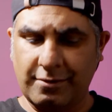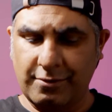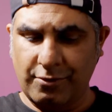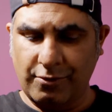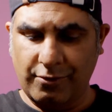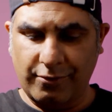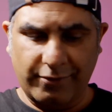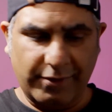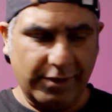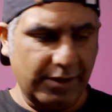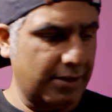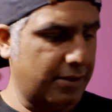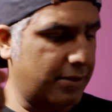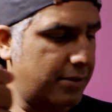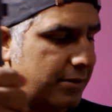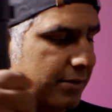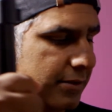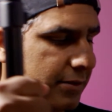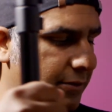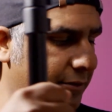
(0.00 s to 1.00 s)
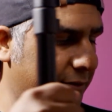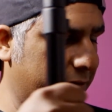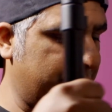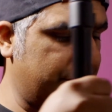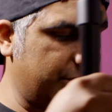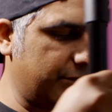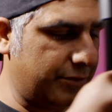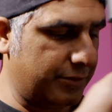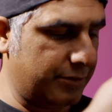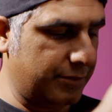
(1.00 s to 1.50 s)
over here
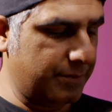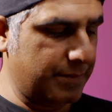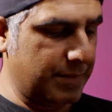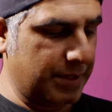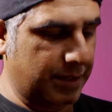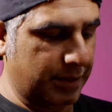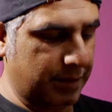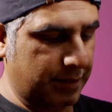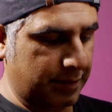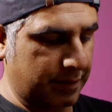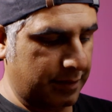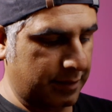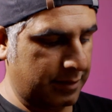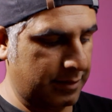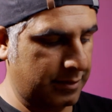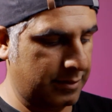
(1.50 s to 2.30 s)
just to make